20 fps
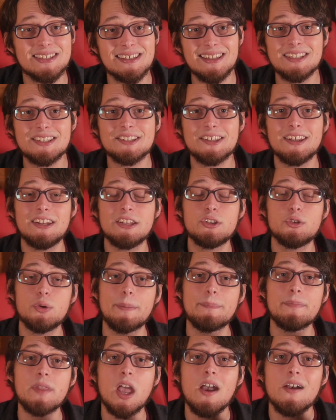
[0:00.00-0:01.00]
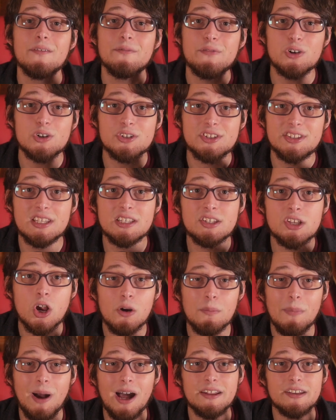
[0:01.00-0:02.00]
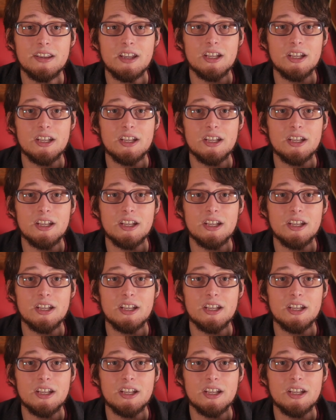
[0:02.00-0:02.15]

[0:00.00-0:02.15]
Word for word: Let's get into it. First, this harmonica